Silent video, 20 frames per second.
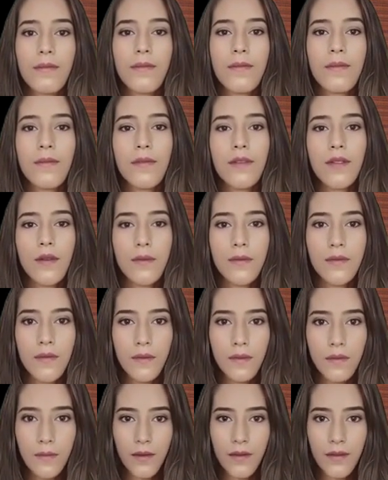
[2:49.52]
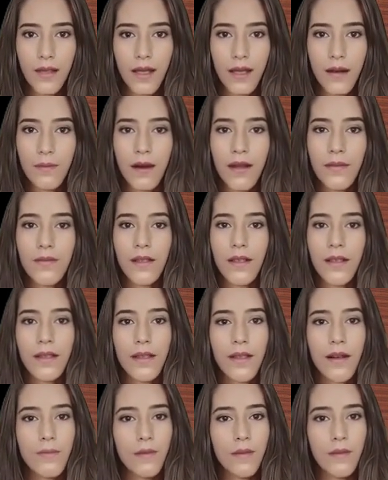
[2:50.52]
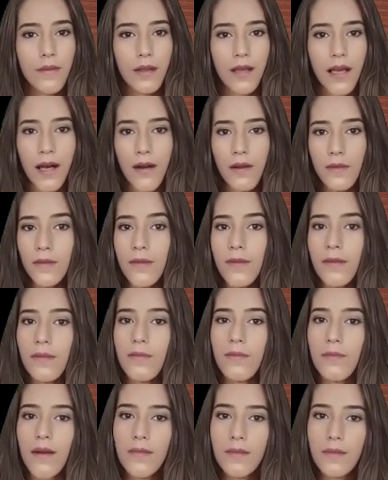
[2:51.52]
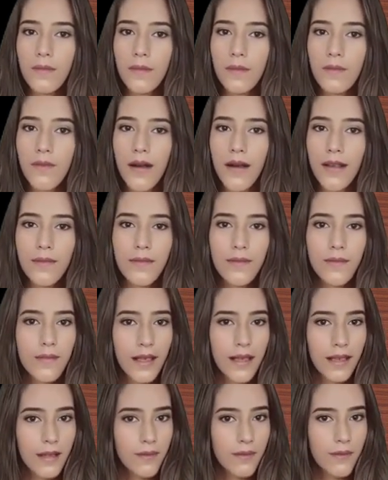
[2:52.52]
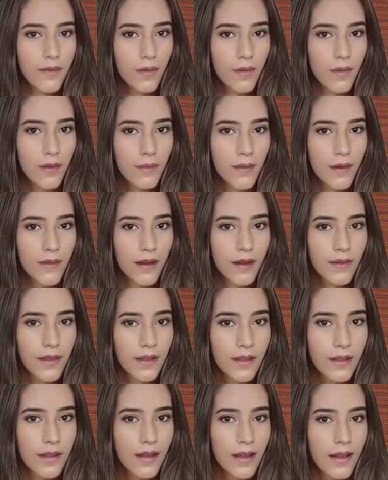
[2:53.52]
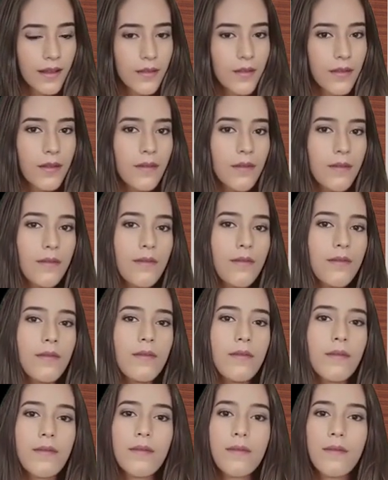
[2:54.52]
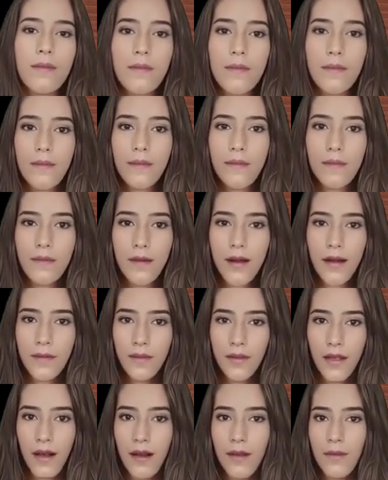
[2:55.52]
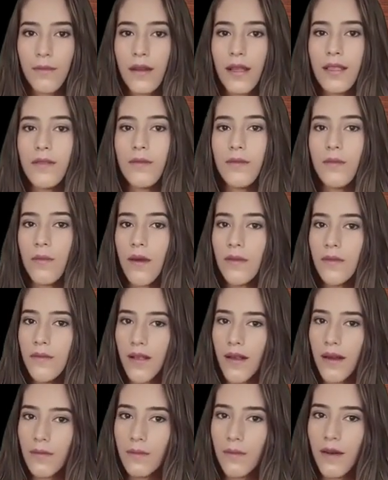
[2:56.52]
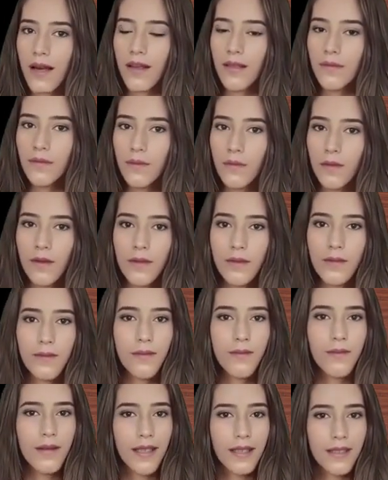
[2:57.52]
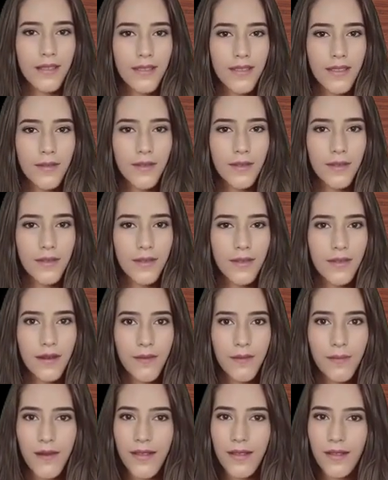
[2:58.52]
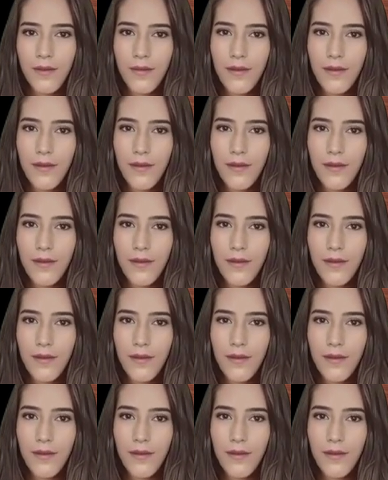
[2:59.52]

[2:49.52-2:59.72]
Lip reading: Users with MFA-enabled accounts must provide a second form of authentication, a time-based one-time password, in addition to their regular